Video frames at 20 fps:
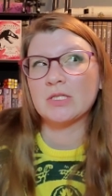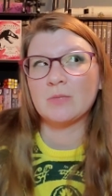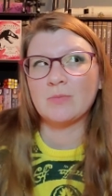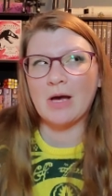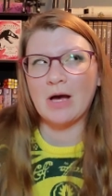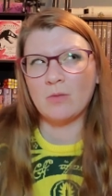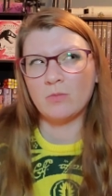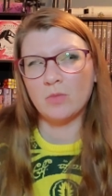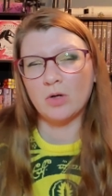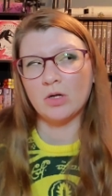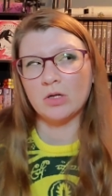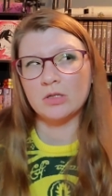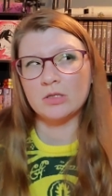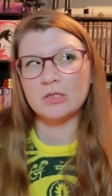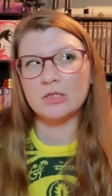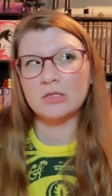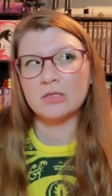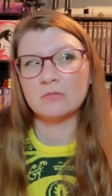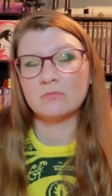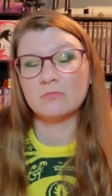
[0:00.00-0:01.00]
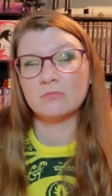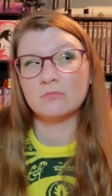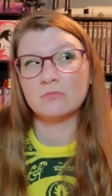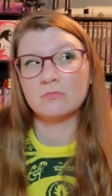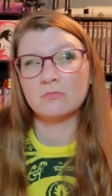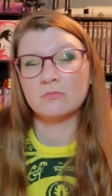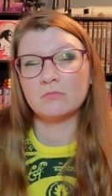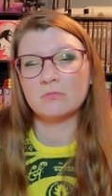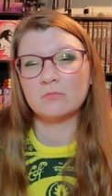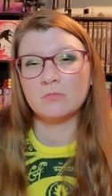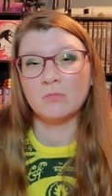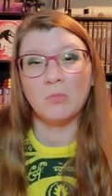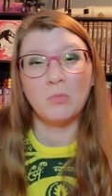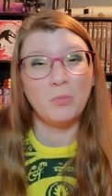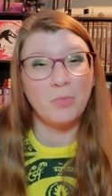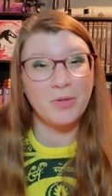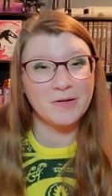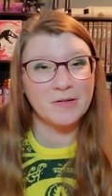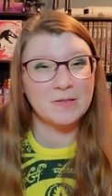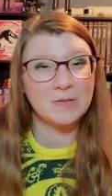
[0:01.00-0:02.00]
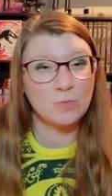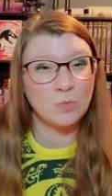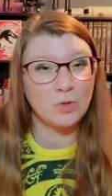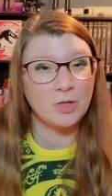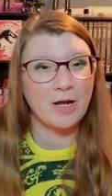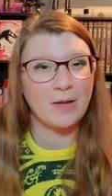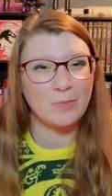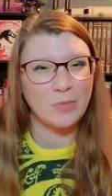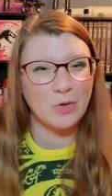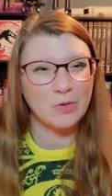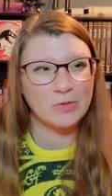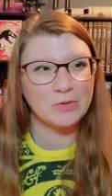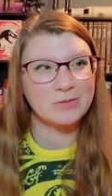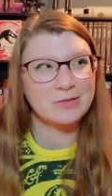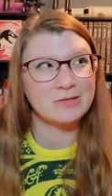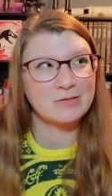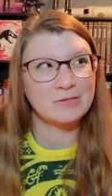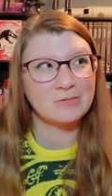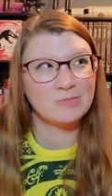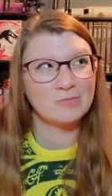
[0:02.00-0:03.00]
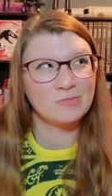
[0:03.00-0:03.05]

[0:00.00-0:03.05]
about books, but it's what I post